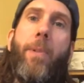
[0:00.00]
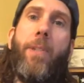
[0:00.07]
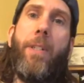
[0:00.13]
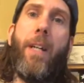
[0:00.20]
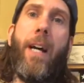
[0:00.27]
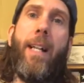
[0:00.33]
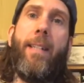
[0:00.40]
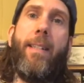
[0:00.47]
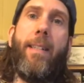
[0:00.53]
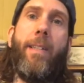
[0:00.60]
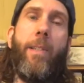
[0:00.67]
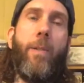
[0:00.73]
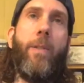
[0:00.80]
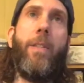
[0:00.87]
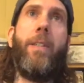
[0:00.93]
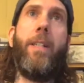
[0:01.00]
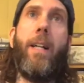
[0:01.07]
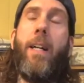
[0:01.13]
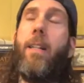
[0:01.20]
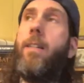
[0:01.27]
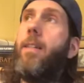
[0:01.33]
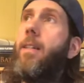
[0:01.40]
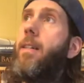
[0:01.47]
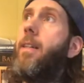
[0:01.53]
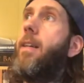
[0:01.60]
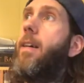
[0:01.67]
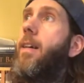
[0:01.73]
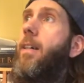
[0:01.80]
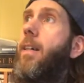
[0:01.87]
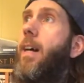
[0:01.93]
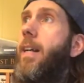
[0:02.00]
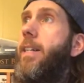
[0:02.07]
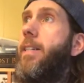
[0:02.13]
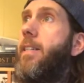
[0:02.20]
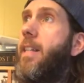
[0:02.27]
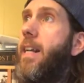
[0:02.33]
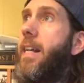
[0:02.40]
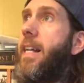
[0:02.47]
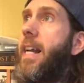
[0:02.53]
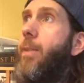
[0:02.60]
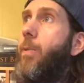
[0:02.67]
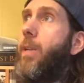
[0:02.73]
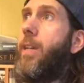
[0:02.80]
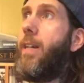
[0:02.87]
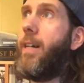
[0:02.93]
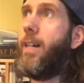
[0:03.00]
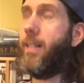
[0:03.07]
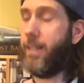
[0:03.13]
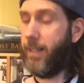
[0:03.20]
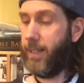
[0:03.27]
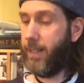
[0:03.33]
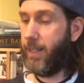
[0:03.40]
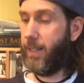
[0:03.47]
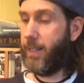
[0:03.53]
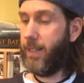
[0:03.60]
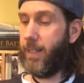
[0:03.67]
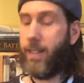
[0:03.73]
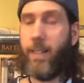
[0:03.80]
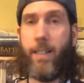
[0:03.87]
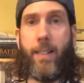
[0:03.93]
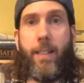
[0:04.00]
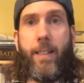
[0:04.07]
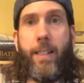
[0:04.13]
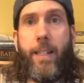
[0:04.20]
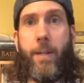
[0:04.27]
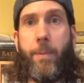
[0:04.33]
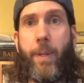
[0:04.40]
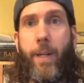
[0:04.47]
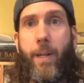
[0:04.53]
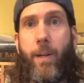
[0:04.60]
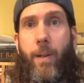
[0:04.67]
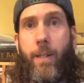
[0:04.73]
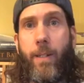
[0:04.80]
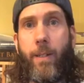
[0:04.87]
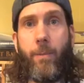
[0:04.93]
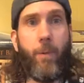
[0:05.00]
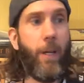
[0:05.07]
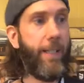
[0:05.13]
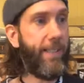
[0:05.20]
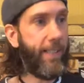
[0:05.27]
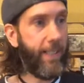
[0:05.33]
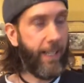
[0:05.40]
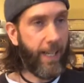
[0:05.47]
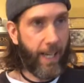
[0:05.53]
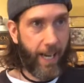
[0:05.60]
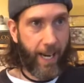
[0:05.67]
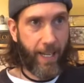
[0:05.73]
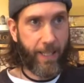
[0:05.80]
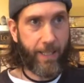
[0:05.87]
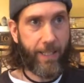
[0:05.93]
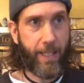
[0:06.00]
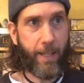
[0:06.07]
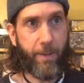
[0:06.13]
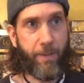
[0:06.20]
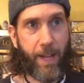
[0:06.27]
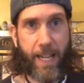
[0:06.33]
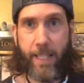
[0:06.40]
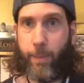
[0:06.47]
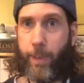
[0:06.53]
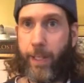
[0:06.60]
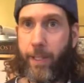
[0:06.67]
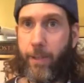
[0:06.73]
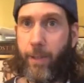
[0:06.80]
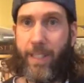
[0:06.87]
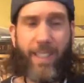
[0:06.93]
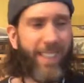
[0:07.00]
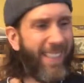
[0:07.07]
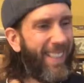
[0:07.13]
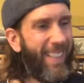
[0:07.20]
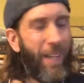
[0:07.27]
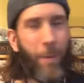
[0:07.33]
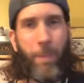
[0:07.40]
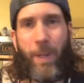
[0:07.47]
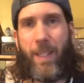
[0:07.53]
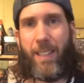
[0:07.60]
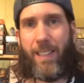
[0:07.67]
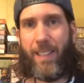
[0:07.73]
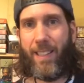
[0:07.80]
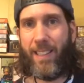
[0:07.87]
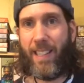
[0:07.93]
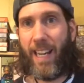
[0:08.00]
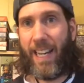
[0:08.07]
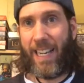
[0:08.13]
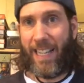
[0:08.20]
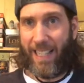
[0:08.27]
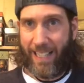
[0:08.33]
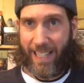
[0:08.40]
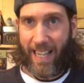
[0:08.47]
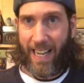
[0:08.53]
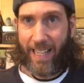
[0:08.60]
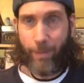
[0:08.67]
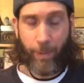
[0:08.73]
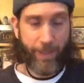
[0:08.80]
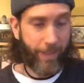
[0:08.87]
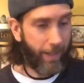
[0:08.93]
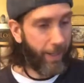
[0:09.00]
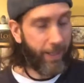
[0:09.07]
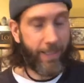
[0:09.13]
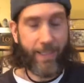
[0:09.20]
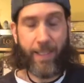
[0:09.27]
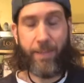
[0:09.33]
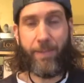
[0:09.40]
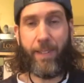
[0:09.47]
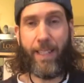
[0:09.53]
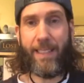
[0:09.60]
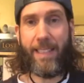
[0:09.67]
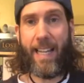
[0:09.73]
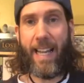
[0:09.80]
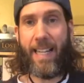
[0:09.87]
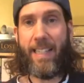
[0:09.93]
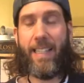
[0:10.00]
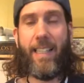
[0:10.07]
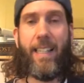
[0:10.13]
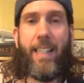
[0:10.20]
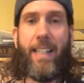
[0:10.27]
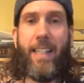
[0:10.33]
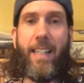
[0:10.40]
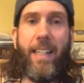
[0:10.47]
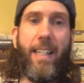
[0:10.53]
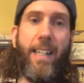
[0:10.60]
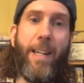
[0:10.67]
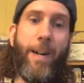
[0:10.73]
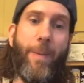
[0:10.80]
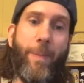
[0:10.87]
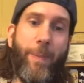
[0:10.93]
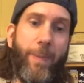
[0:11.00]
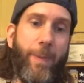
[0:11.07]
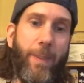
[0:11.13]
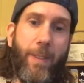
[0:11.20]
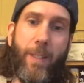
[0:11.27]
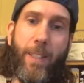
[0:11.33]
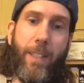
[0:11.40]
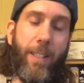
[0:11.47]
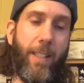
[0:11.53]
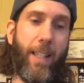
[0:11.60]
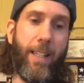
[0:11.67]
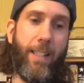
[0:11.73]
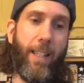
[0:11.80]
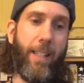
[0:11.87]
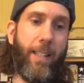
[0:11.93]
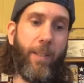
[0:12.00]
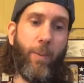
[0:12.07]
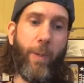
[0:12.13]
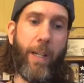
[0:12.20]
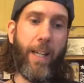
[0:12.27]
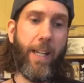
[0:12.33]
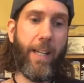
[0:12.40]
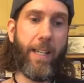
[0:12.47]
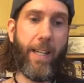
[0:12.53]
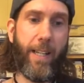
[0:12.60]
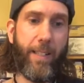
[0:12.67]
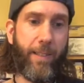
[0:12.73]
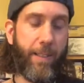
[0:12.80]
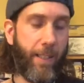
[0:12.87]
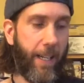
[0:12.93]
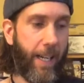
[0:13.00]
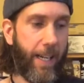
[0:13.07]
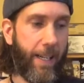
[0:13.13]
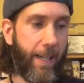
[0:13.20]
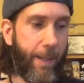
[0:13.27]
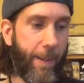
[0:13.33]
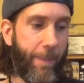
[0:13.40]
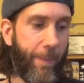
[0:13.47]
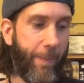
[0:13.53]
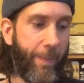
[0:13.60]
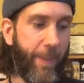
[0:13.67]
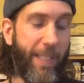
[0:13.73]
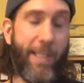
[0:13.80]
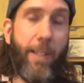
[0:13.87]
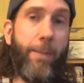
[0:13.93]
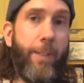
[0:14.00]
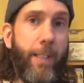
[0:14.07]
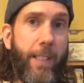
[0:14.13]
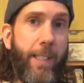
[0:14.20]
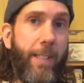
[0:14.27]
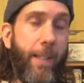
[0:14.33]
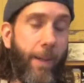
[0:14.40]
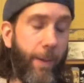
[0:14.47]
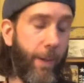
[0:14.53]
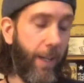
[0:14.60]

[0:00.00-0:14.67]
shots and doing shots, and I decided I would get a beer and then race a guy to see how fast we could drink. Just stupid, cliche, idiotic, retarded stuff like that. I just went kind of nuts, and deservedly so.